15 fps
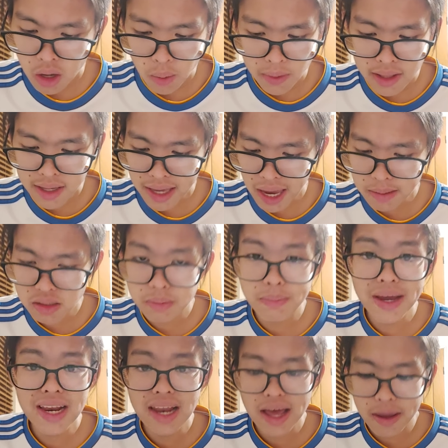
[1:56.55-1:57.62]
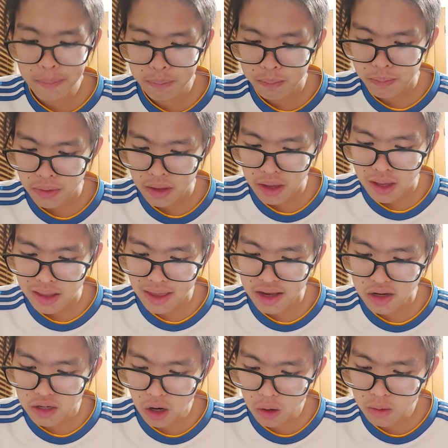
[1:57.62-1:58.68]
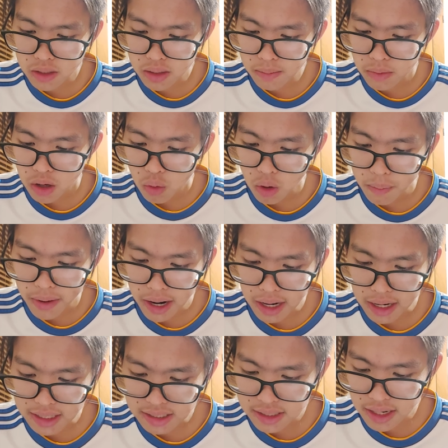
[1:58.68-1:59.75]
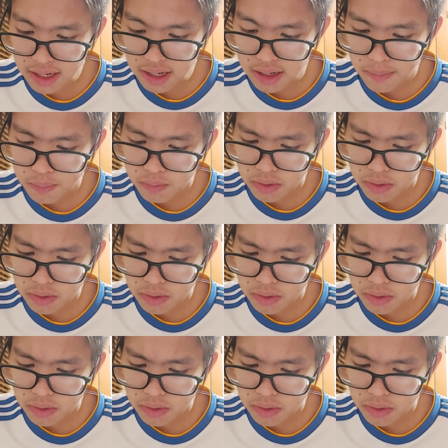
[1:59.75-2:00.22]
When they came to Balaam, they told him what Balak had said.